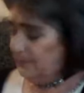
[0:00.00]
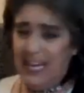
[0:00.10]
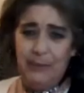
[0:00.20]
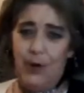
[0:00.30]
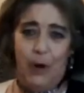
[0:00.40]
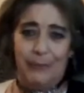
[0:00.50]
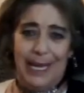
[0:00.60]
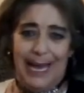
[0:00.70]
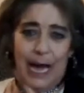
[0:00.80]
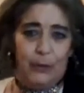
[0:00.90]
Not
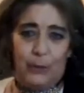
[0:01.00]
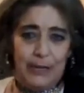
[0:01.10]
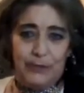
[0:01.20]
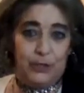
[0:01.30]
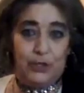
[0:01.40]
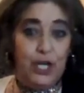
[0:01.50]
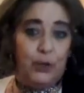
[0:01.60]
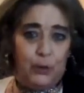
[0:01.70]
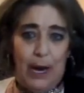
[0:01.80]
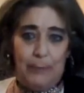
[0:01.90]
me. I don't give
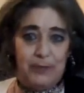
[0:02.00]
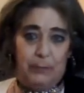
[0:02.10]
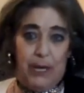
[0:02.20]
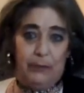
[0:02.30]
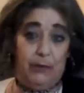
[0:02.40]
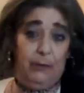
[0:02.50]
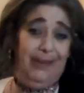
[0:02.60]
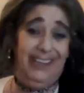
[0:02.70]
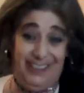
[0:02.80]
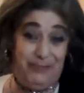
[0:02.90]
two craps about
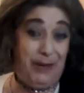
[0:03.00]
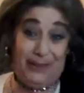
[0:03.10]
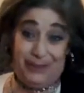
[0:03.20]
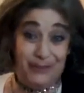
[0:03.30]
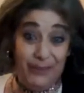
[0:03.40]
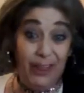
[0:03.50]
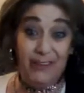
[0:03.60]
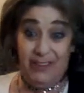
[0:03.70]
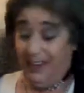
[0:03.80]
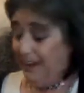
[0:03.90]
them,
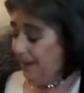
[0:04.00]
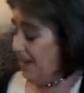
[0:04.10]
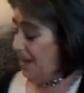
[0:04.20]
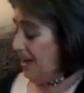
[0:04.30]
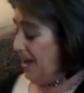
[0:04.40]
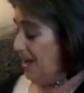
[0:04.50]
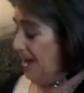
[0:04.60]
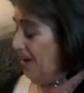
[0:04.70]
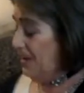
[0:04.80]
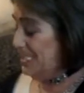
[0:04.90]
believe me. And
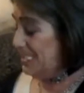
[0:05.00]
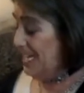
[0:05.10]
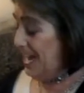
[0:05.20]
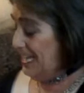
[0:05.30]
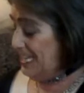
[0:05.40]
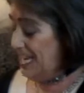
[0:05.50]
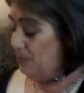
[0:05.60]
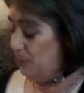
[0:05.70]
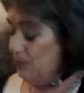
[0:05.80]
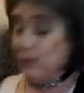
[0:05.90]
honestly, I can't
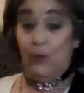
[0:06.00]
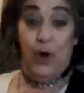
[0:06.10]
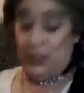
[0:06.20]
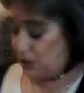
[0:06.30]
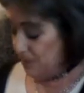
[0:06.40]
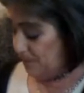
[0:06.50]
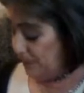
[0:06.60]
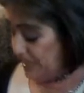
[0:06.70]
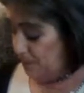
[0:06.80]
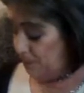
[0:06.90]
even believe we were watching them.
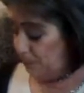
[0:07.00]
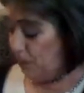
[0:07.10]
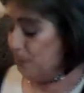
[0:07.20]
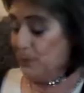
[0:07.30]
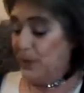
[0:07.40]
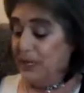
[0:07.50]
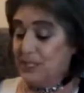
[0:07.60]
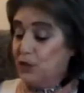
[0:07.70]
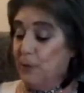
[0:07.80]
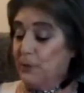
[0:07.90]
We
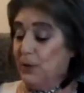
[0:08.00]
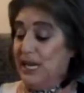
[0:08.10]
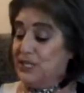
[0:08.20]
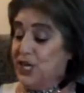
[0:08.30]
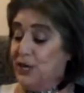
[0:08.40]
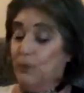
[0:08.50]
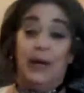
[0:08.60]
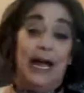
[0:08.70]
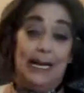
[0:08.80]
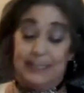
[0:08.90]
stopped on that channel
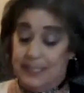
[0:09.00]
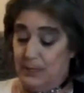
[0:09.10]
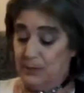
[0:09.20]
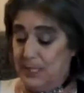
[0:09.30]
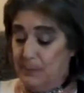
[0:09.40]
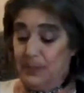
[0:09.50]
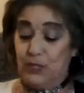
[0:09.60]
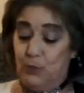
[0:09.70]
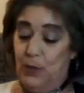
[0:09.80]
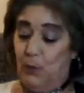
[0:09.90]
by accident or something,
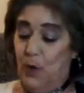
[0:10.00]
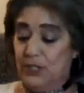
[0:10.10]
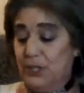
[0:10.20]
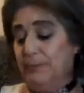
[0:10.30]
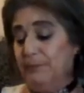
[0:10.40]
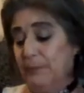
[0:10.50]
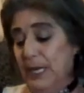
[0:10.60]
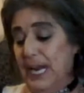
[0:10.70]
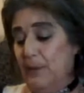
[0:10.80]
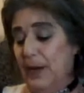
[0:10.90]
because we don't watch them.
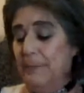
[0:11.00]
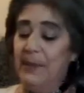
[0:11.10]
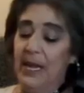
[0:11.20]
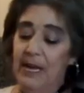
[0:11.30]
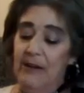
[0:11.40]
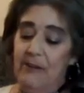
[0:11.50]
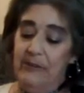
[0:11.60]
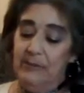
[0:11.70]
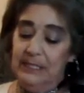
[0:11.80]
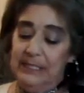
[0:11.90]
But anyway,
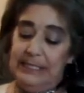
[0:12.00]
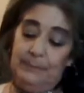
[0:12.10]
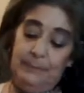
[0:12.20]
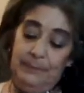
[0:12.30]
but